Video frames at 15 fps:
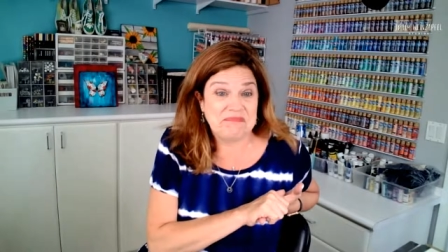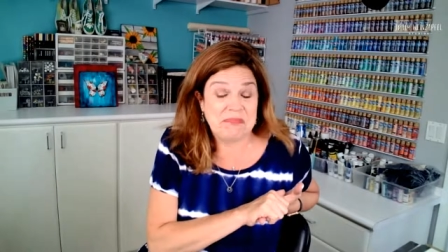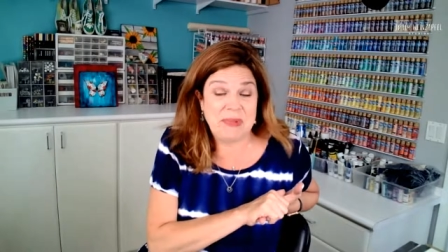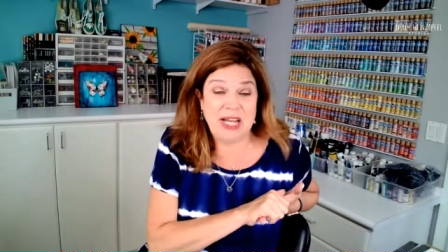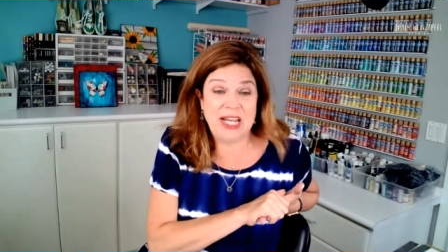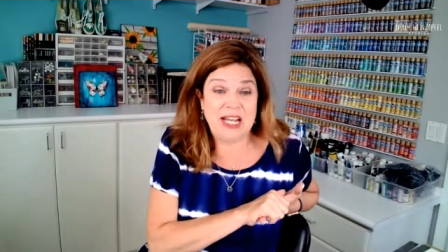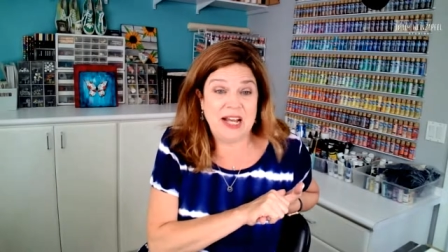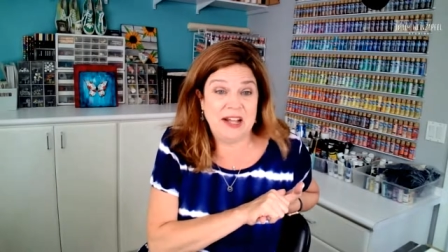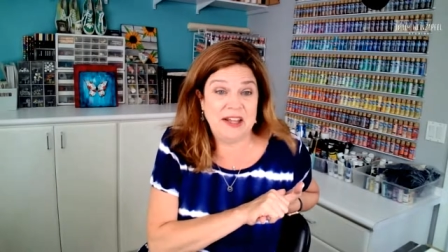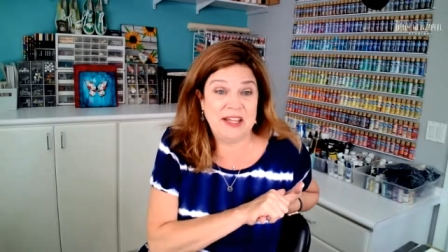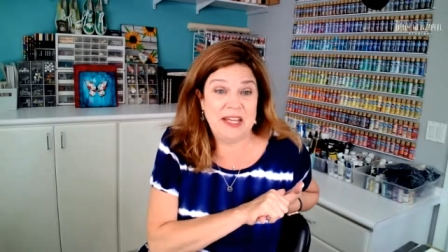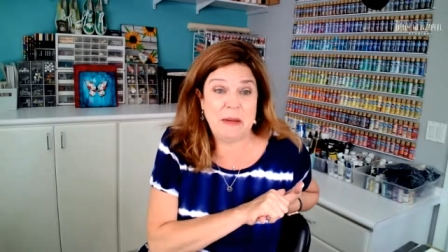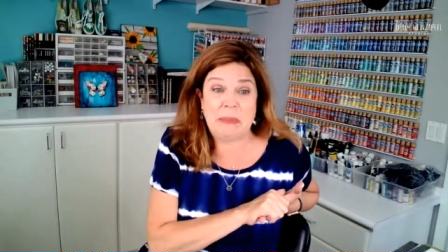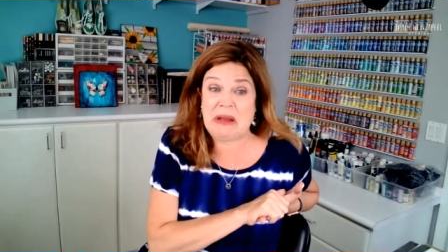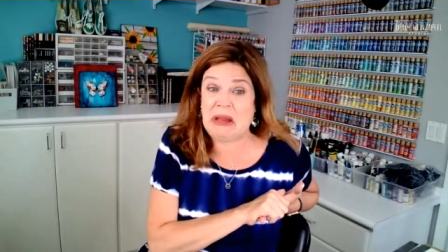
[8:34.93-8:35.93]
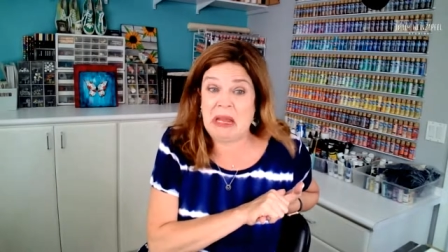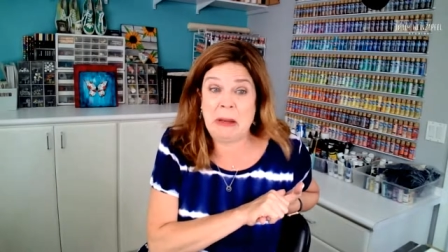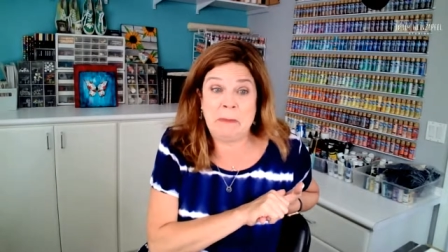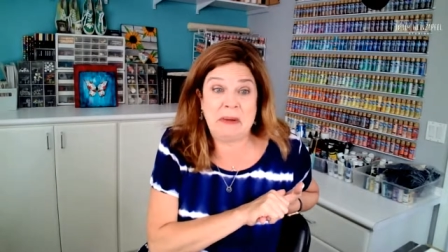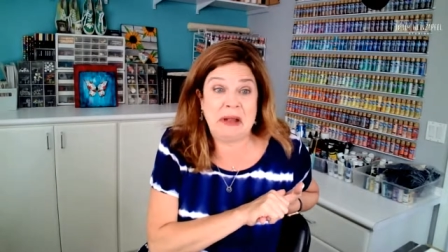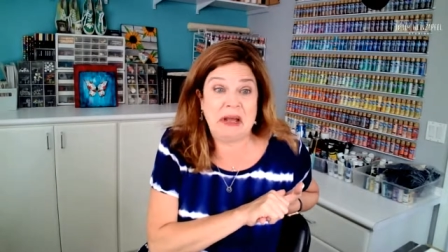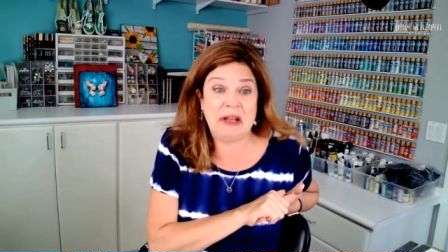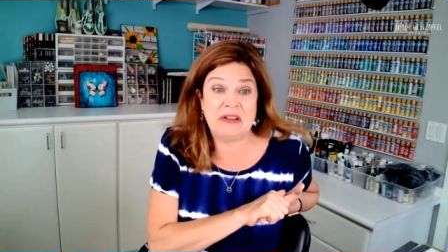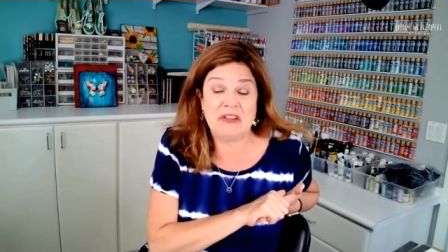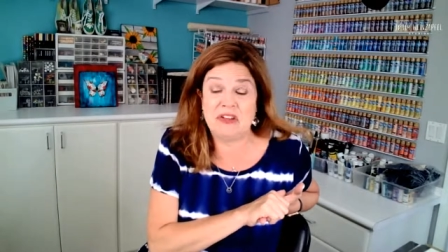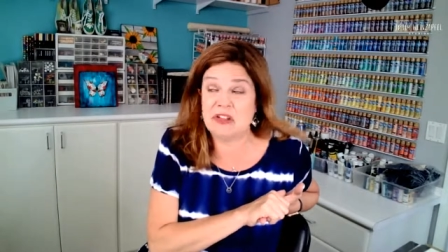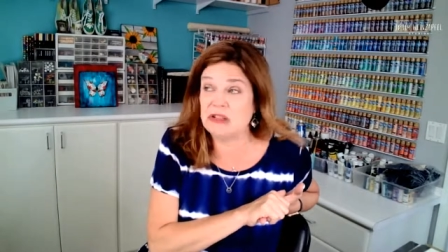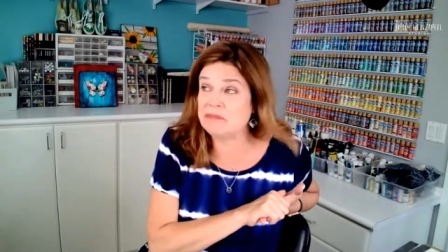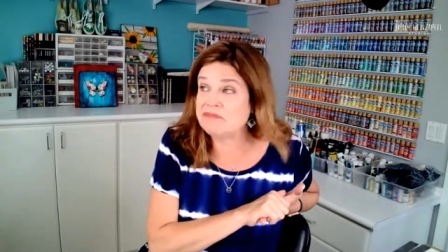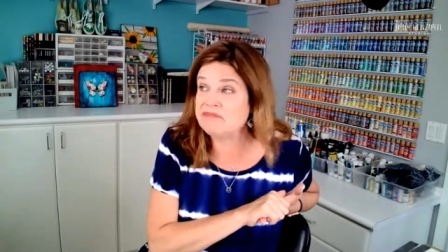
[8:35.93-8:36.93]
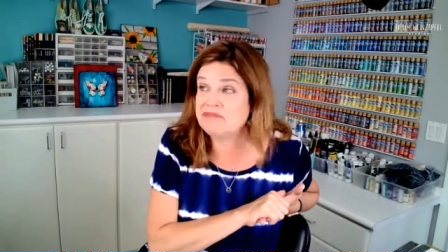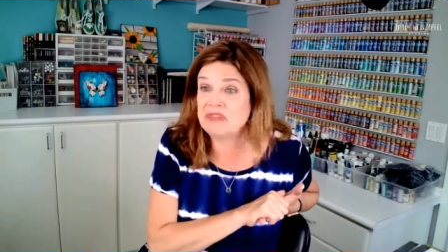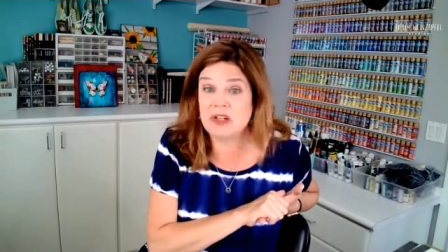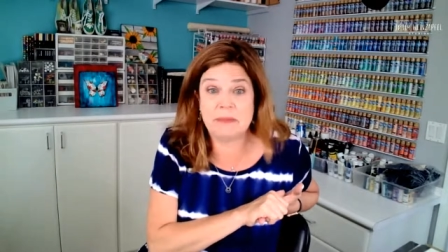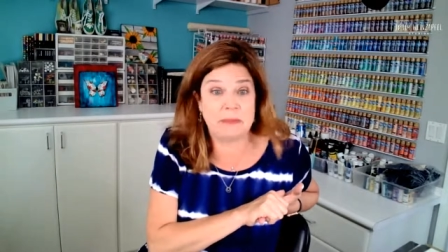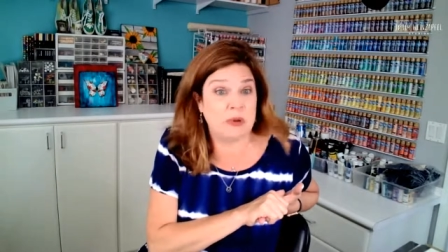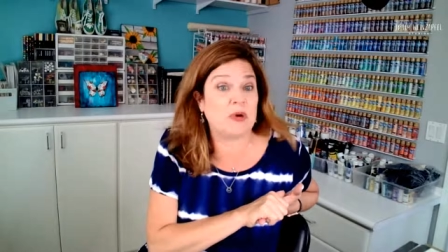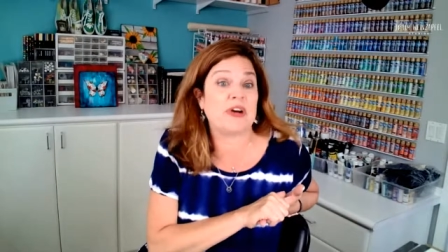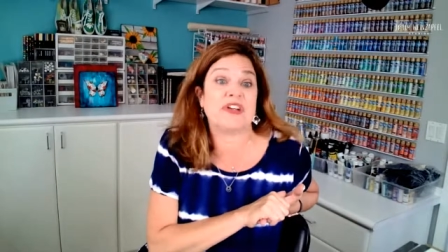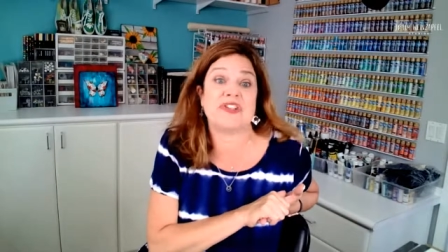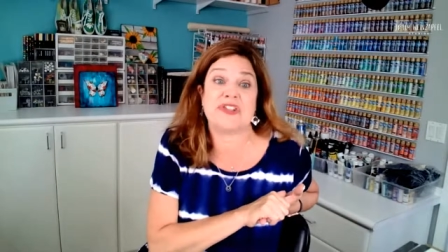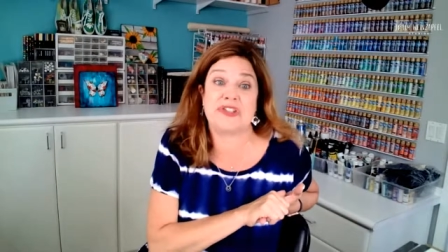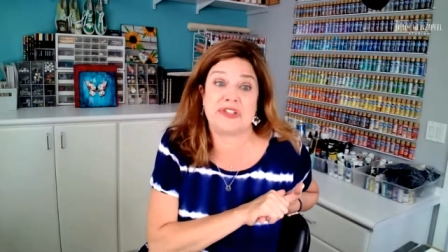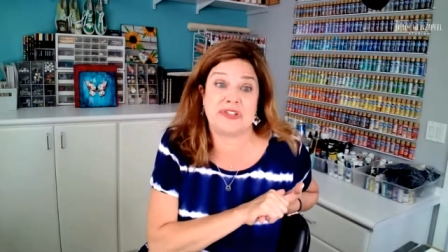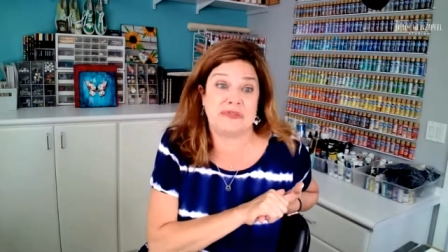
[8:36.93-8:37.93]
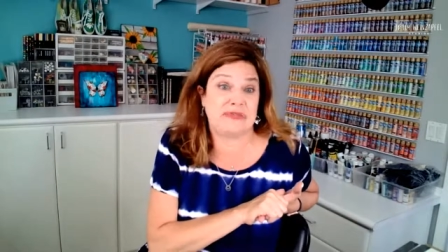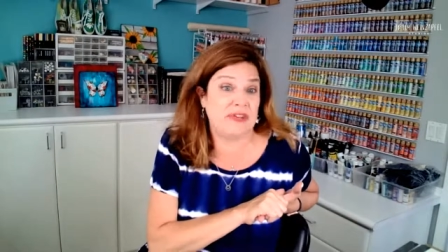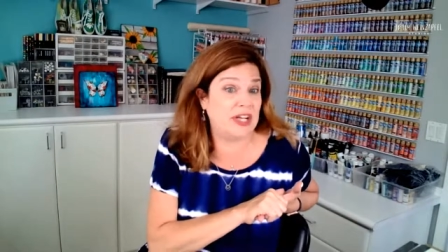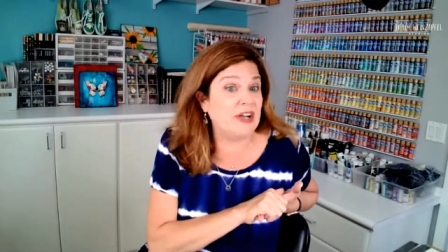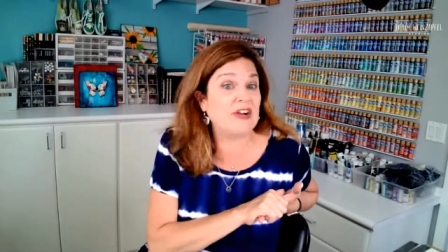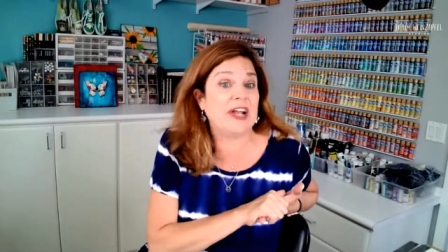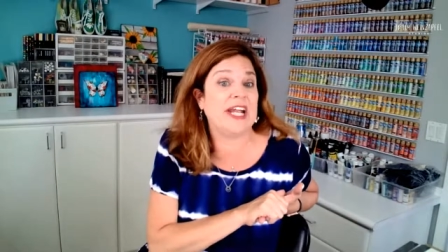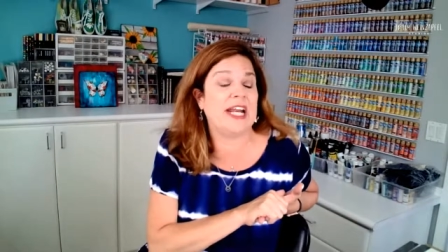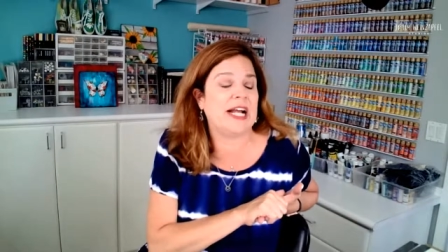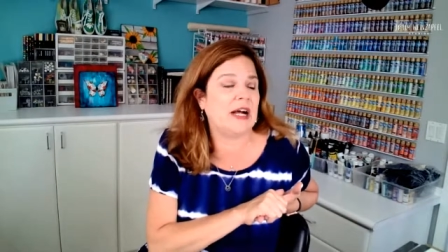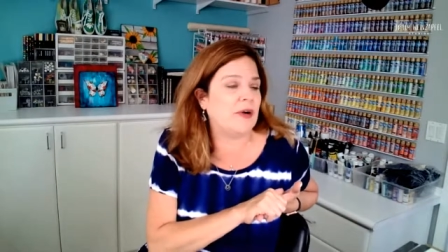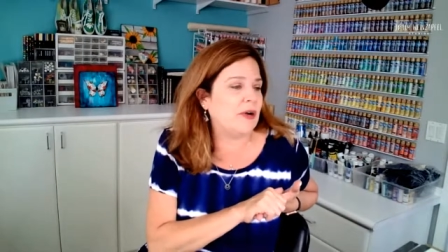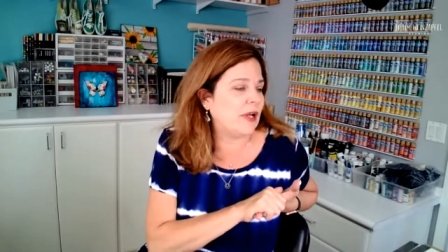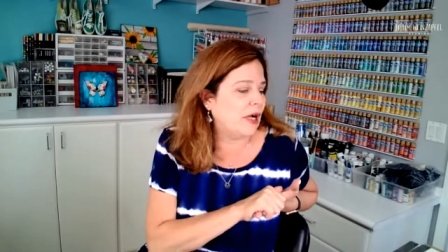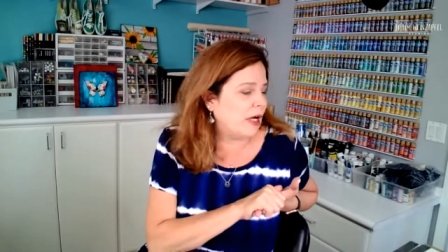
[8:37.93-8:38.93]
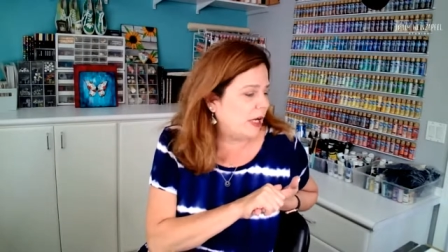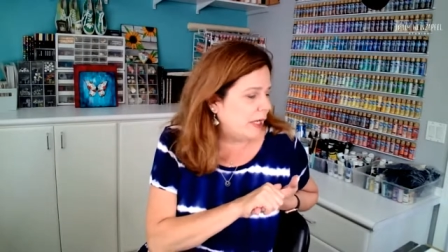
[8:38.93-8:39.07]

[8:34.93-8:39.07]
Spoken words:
my golly, be camping on your front porch, figuring it out.